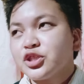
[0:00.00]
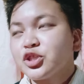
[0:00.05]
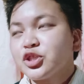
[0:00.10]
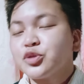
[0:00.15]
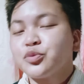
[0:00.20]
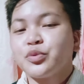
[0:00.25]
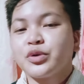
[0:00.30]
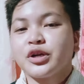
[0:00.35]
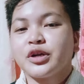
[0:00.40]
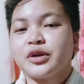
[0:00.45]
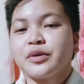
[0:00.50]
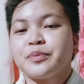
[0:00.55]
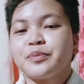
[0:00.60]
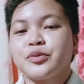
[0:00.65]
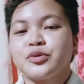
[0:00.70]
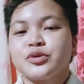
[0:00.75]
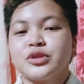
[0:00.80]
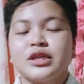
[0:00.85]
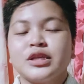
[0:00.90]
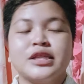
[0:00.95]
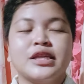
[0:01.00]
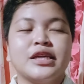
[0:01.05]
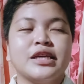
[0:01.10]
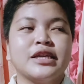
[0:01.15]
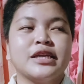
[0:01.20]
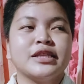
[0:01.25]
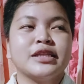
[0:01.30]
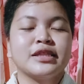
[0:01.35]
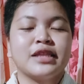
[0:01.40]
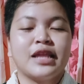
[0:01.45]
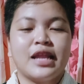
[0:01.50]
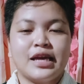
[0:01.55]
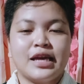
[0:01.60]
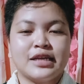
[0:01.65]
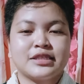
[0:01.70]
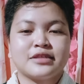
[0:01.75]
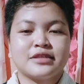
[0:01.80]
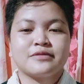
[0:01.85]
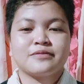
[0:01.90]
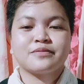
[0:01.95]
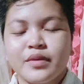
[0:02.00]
were put in the last.